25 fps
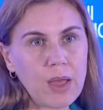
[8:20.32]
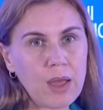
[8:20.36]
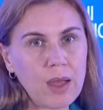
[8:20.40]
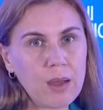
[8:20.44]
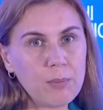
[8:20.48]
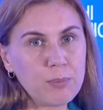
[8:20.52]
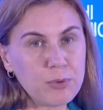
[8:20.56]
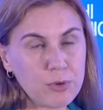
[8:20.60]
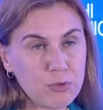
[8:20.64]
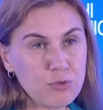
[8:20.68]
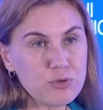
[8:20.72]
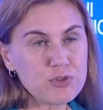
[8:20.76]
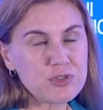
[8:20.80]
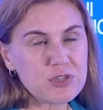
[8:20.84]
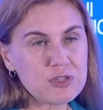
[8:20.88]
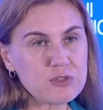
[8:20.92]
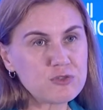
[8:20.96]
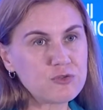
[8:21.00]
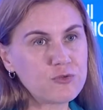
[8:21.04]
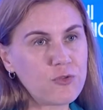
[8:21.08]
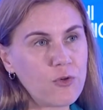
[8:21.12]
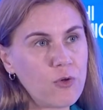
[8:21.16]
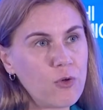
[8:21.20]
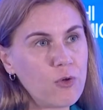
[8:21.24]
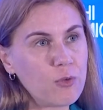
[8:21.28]

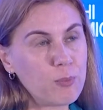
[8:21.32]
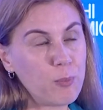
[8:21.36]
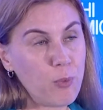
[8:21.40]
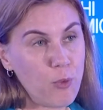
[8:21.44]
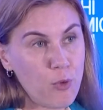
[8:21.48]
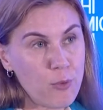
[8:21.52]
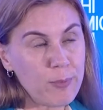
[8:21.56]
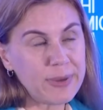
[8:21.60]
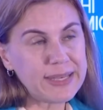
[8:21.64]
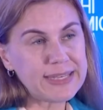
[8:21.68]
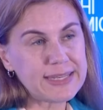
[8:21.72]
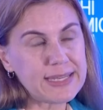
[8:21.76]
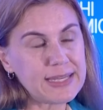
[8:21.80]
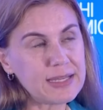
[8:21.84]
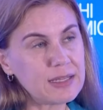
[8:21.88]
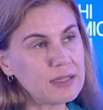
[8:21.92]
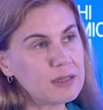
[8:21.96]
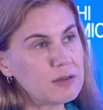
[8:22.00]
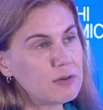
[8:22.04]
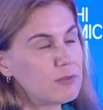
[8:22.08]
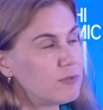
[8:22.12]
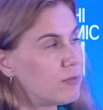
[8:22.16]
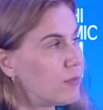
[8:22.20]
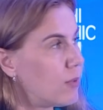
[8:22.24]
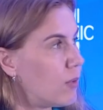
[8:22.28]
process for permitting
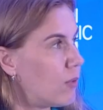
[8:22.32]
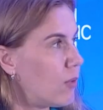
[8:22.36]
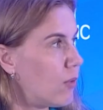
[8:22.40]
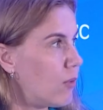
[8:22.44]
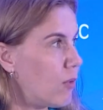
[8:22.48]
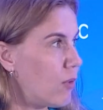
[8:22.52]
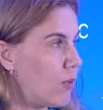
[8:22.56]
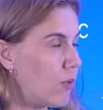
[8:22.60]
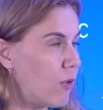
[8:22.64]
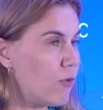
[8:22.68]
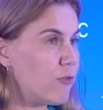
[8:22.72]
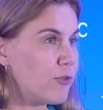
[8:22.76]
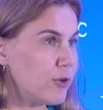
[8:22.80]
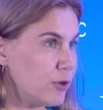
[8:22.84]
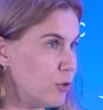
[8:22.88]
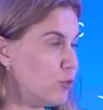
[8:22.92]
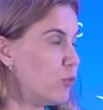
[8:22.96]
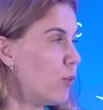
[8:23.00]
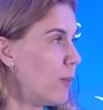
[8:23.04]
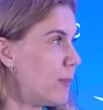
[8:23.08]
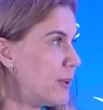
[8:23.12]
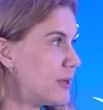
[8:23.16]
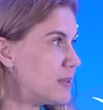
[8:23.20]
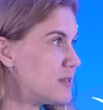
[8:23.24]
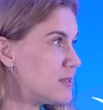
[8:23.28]
of
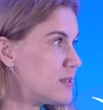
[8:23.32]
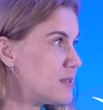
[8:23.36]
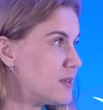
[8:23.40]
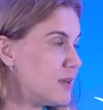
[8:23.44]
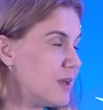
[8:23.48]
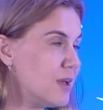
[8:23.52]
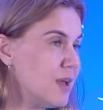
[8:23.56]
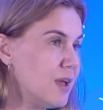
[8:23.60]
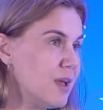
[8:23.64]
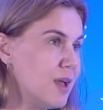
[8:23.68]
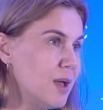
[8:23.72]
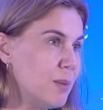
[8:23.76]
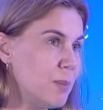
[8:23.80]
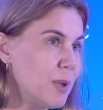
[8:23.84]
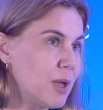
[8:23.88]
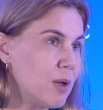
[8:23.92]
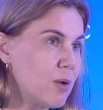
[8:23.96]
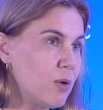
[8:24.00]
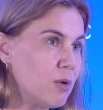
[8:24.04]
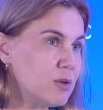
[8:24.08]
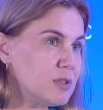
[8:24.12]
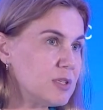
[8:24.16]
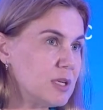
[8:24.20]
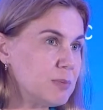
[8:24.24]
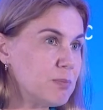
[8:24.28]
renewables,
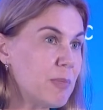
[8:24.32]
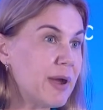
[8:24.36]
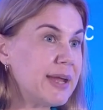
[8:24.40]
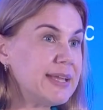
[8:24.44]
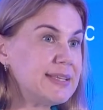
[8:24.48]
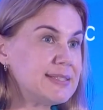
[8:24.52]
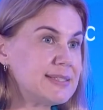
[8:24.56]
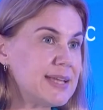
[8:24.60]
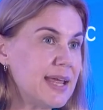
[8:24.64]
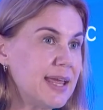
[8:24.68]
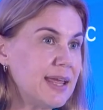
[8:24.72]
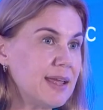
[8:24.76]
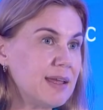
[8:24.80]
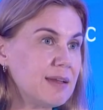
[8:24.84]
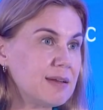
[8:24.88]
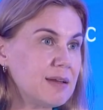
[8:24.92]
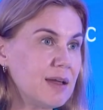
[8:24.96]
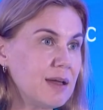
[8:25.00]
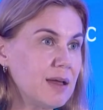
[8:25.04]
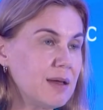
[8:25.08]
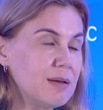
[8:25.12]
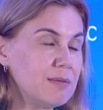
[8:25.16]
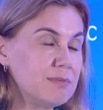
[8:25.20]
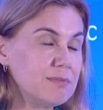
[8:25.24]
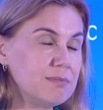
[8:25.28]
because it might take
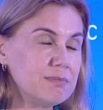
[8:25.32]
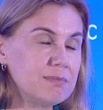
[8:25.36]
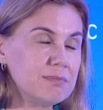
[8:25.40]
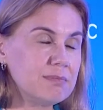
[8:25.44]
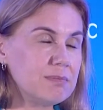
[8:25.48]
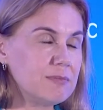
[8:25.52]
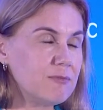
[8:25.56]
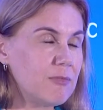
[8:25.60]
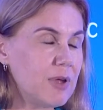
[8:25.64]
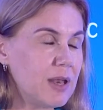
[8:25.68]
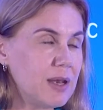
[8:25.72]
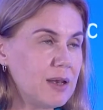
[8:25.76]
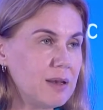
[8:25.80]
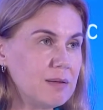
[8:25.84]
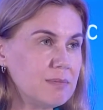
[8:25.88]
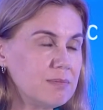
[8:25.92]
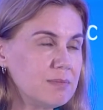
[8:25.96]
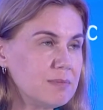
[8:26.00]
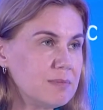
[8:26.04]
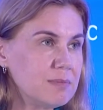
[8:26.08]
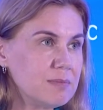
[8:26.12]
well,